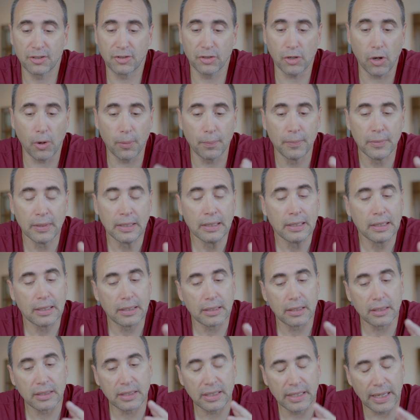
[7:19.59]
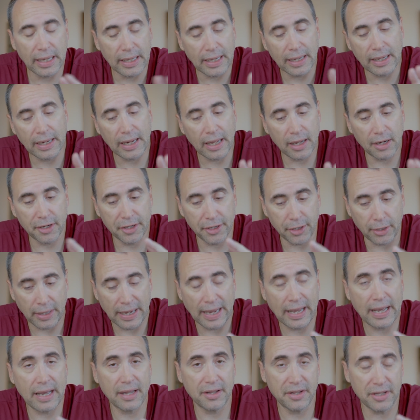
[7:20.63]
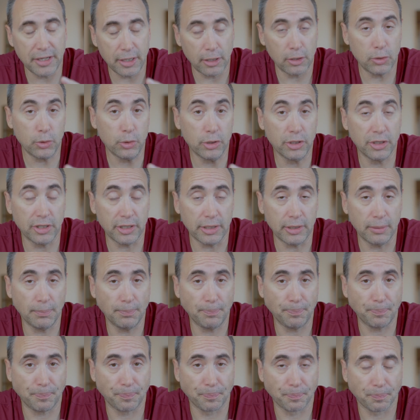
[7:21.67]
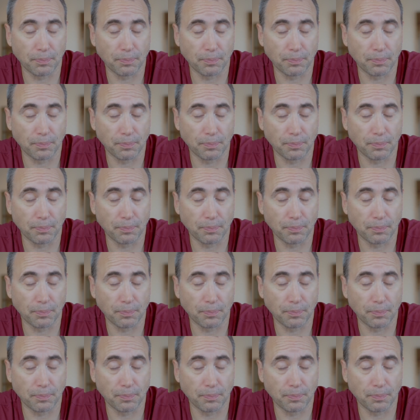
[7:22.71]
So get it out of your head, the illusion